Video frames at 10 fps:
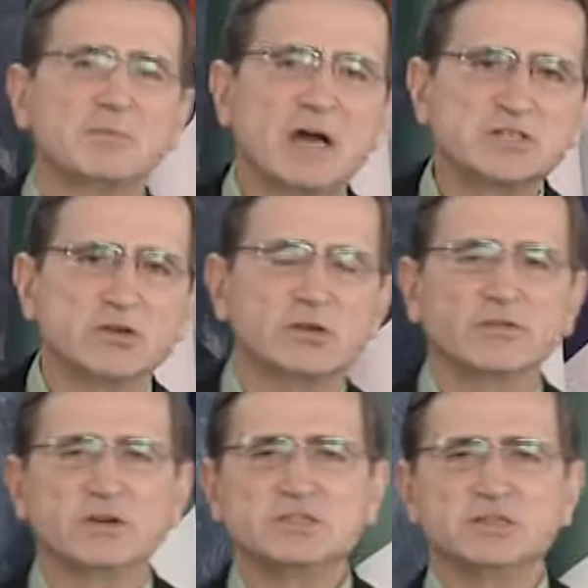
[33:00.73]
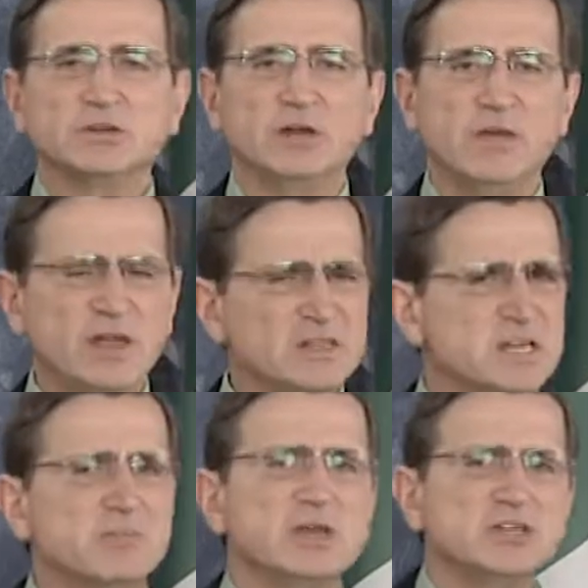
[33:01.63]
my circle of concern. And then
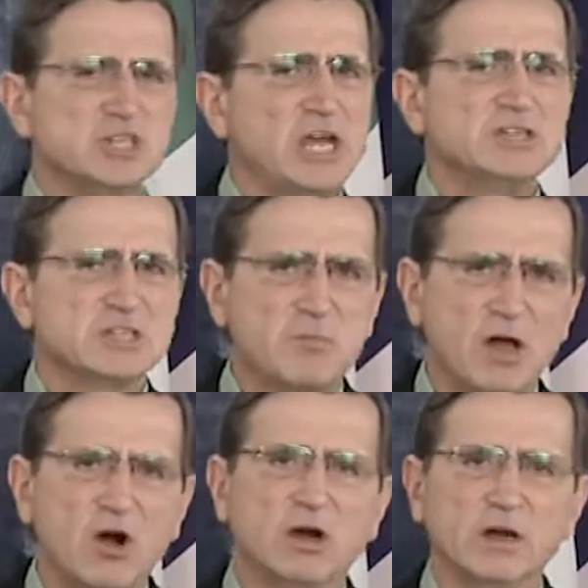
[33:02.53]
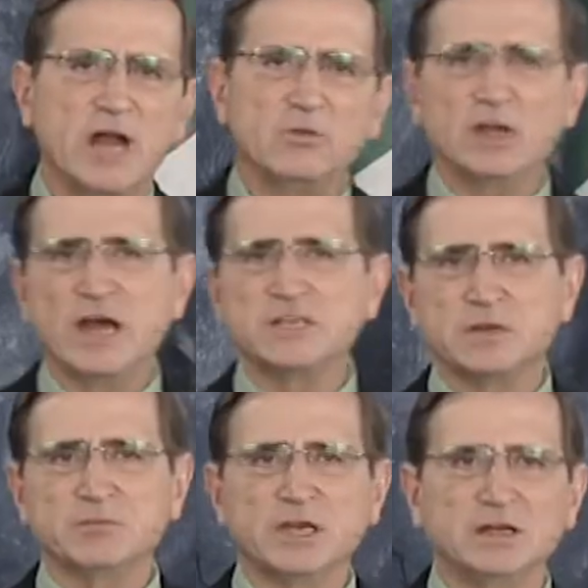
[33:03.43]
something changed in my heart. I realized
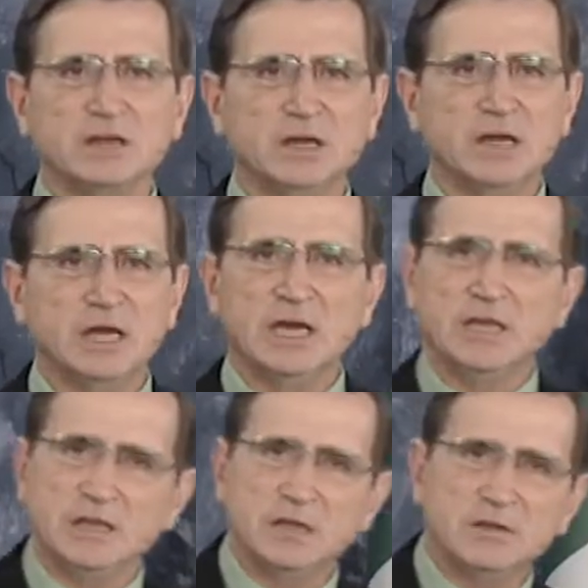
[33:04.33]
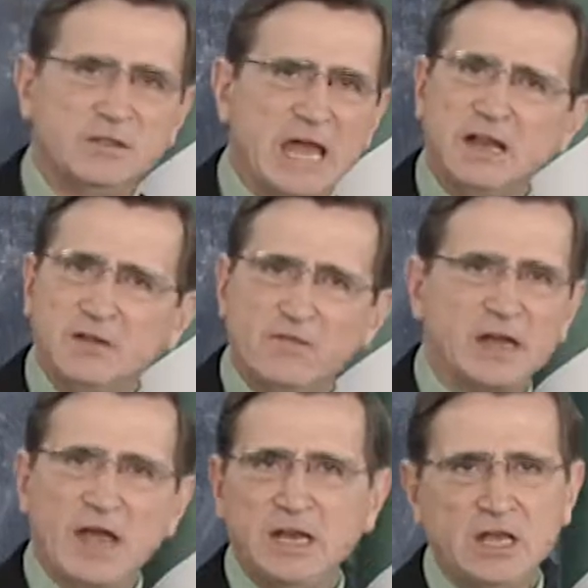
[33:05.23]
something. They didn't
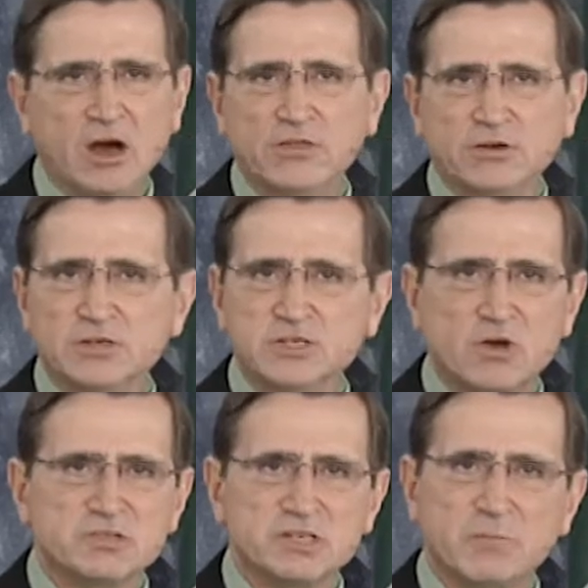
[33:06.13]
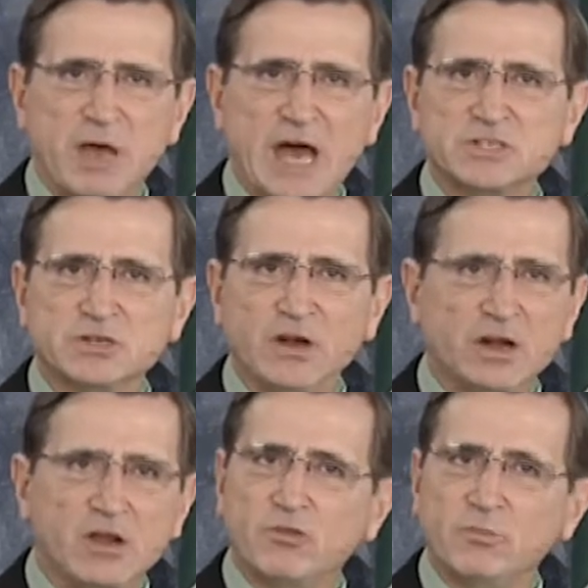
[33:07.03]
invite any other associate pastor,
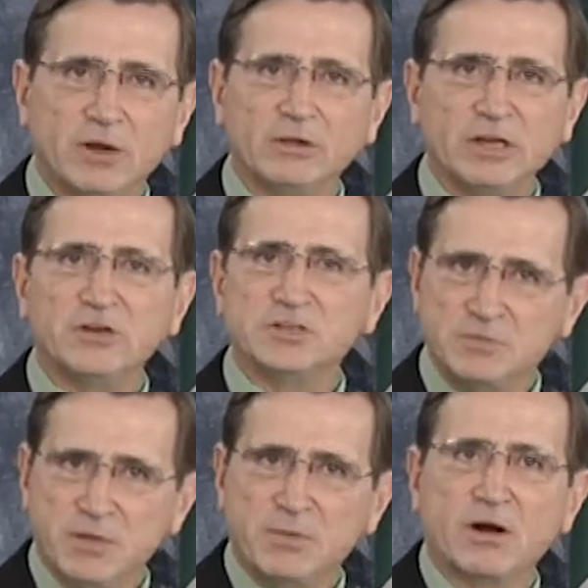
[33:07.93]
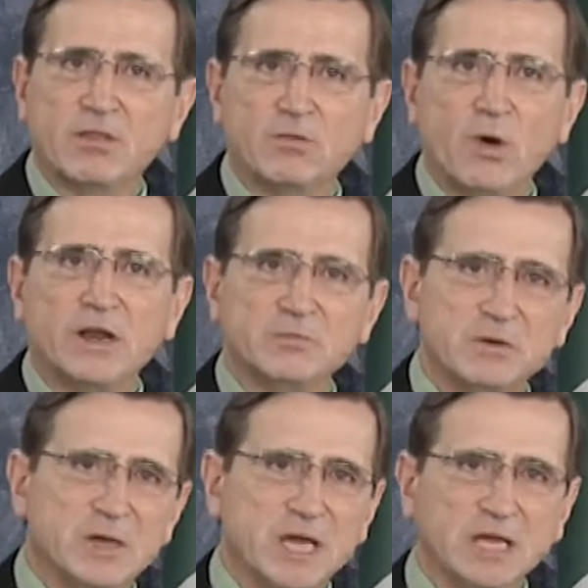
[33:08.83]
any other middle leader to be a part of their wedding
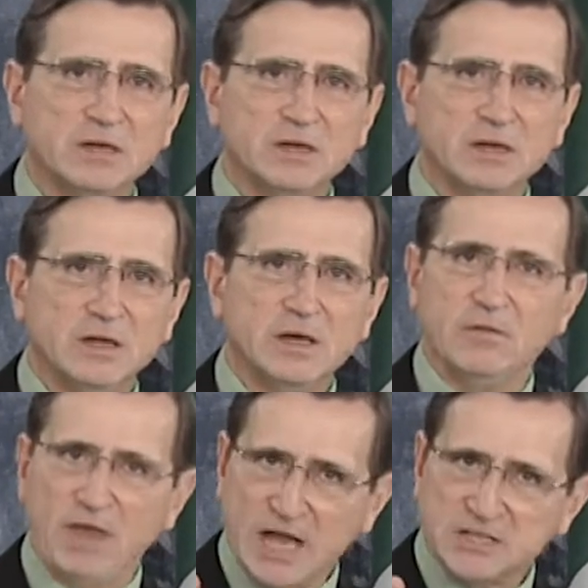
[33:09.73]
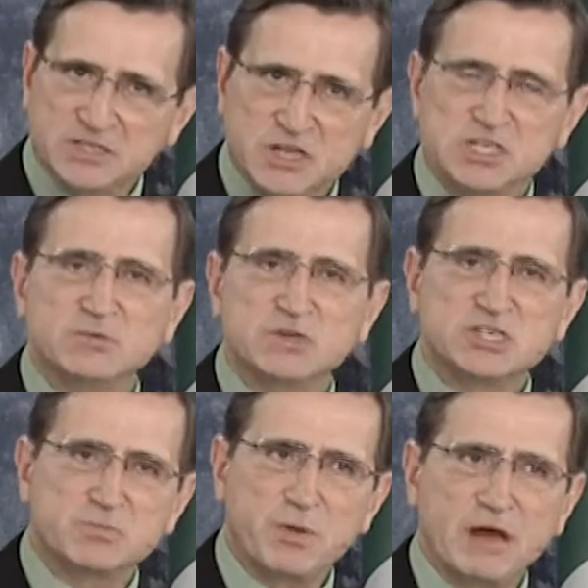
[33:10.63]
but me. They had such a
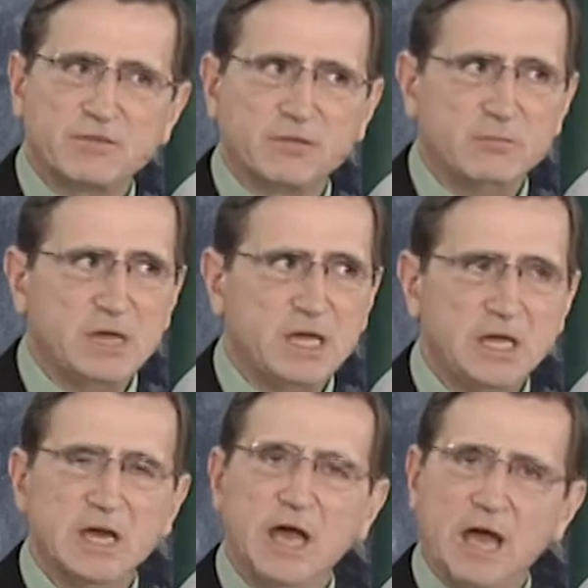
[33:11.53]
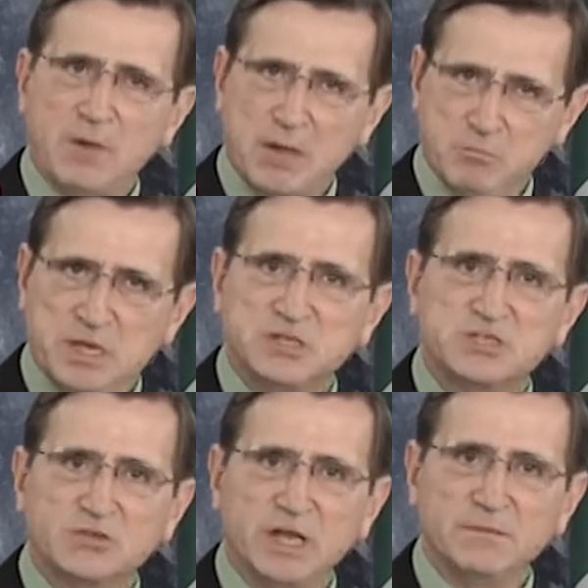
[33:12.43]
respect for me and my
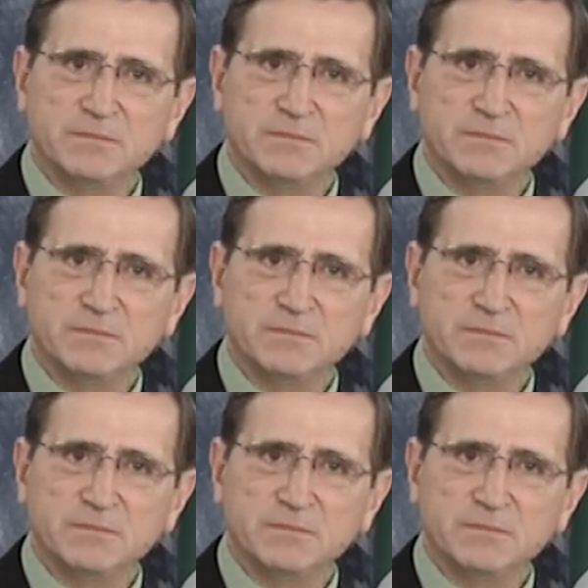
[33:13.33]
ministry